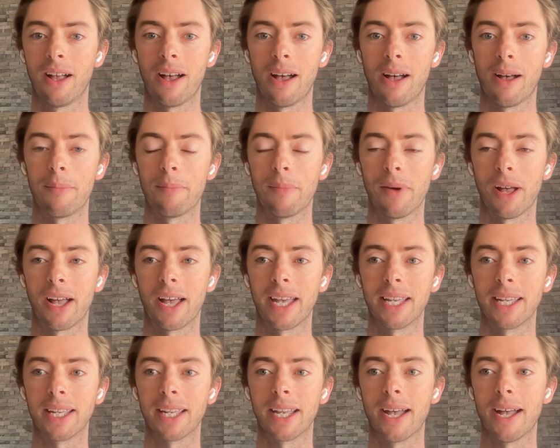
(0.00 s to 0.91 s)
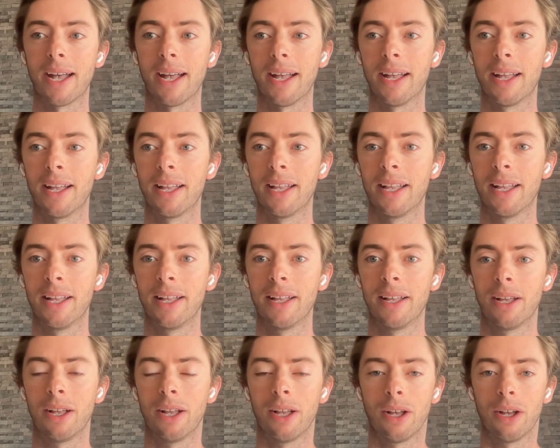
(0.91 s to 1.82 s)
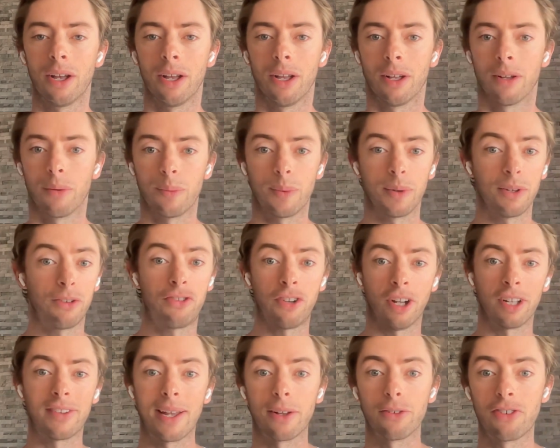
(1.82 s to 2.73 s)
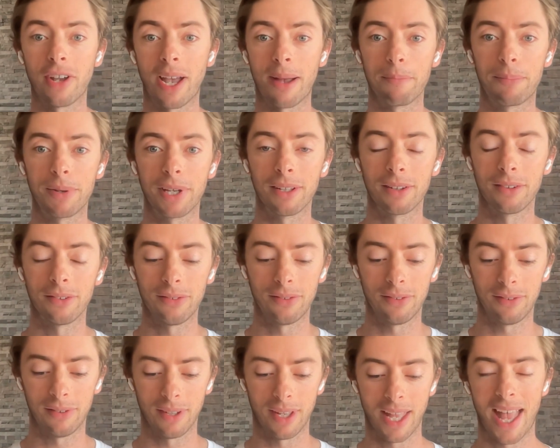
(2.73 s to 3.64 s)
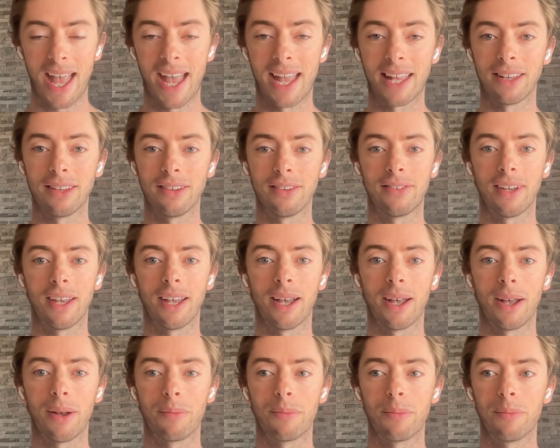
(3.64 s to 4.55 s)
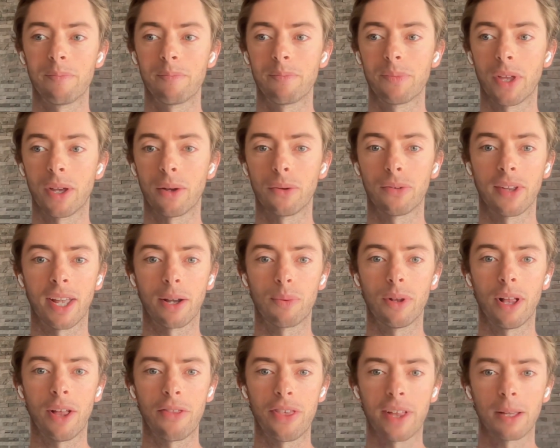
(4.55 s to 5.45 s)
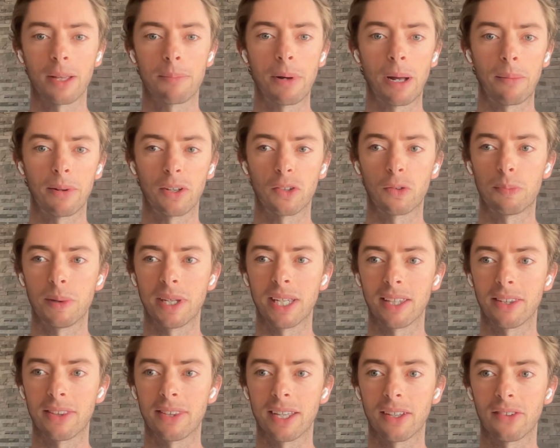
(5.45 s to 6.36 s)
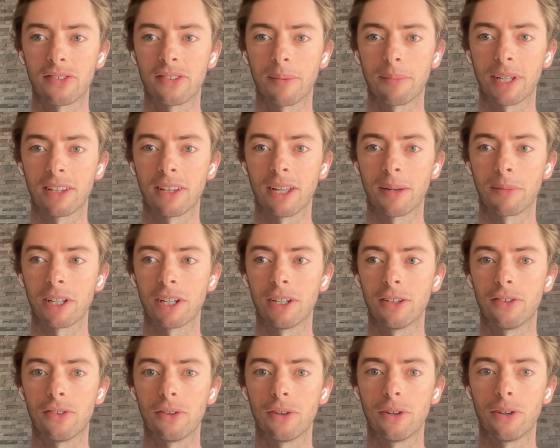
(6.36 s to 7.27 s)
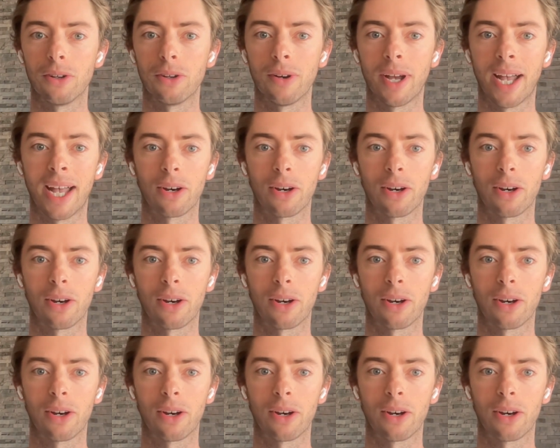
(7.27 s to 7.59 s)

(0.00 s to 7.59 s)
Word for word: Um, I uh, we shut down champions, and uh, I was like, well, I think the public speaking thing's something that I'm going to do.